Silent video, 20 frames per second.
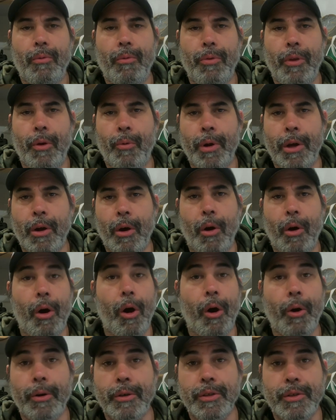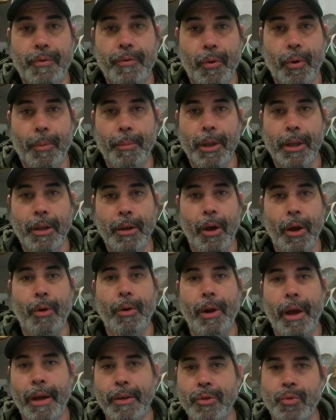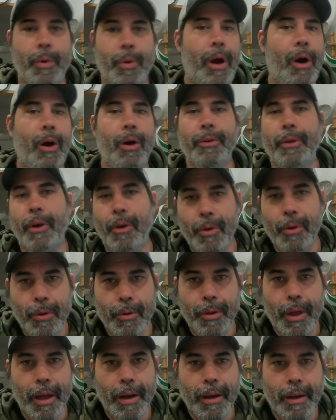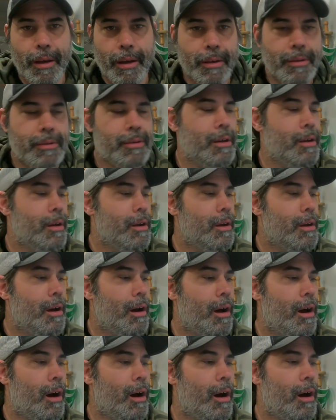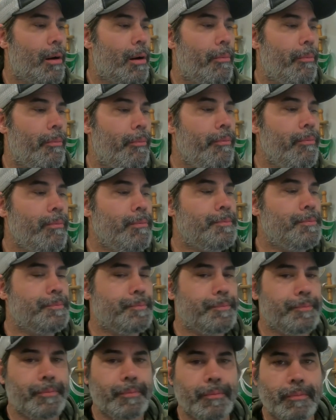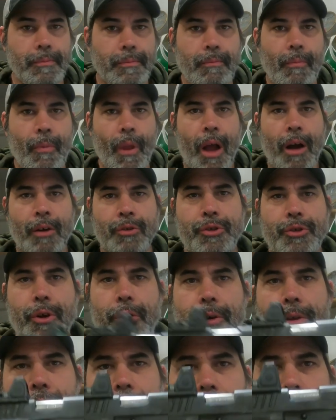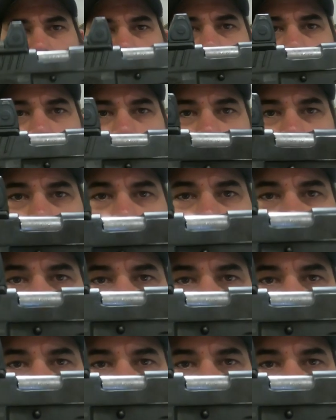that we call Artist, formerly known as. We all know who that is. I'll show you the gun here.